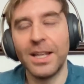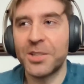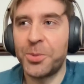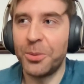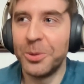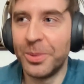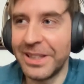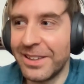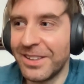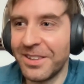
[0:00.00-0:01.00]
It's probably
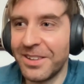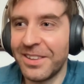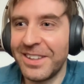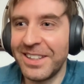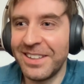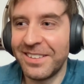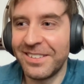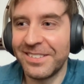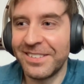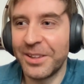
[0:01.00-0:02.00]
the
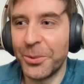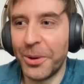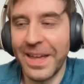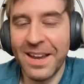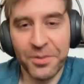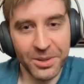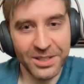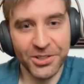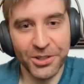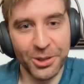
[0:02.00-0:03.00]
one that everybody's
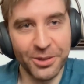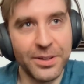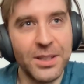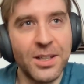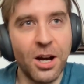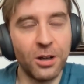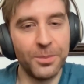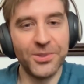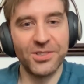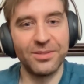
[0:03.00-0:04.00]
heard of, that
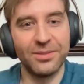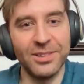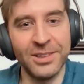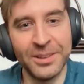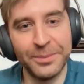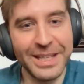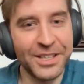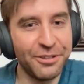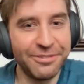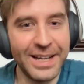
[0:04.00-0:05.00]
carbs make
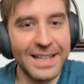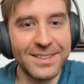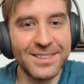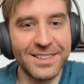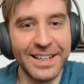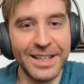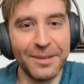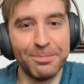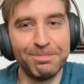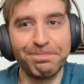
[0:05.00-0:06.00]
you fat,
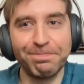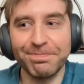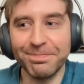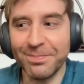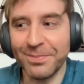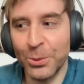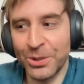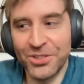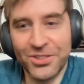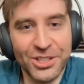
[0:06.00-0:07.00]
which
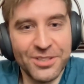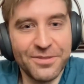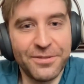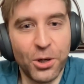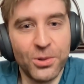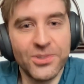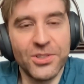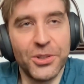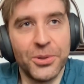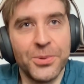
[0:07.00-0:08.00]
is just false. You
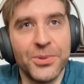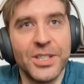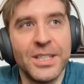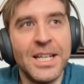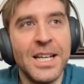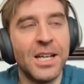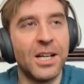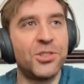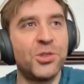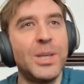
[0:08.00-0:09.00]
know, there was a
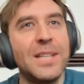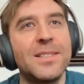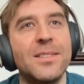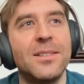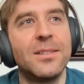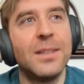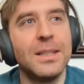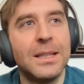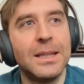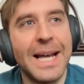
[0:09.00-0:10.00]
tweet
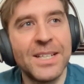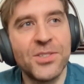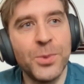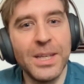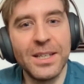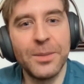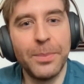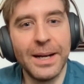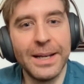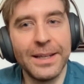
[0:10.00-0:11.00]
last
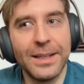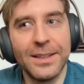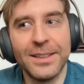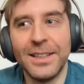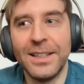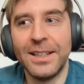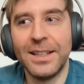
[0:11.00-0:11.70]
week by